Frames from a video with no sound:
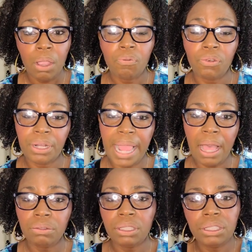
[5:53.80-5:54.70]
For
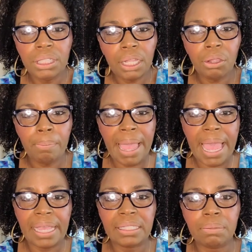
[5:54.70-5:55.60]
now, just chuck your
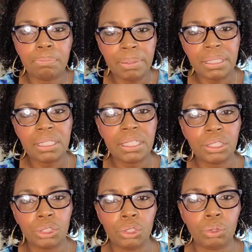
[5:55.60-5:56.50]
bags business
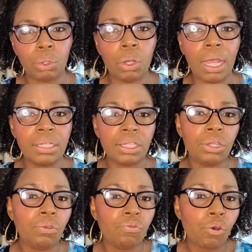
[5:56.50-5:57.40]
as usual until
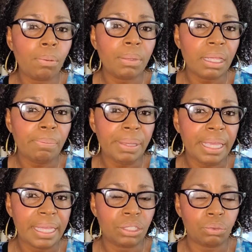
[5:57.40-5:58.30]
you formally
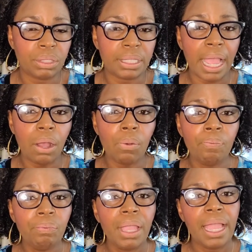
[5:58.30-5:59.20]
begin to recycle.
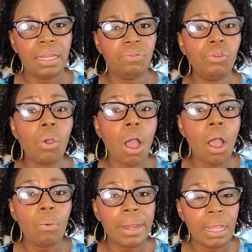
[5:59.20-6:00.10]
And if you
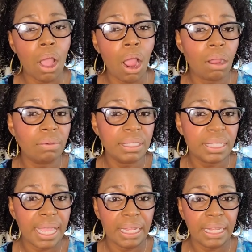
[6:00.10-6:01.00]
already are
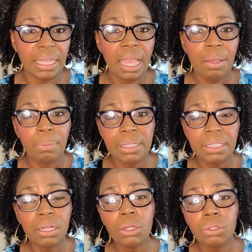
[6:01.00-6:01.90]
recycling, please
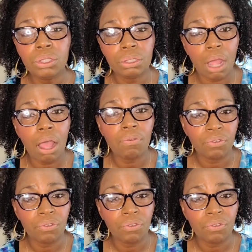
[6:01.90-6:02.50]
include your dog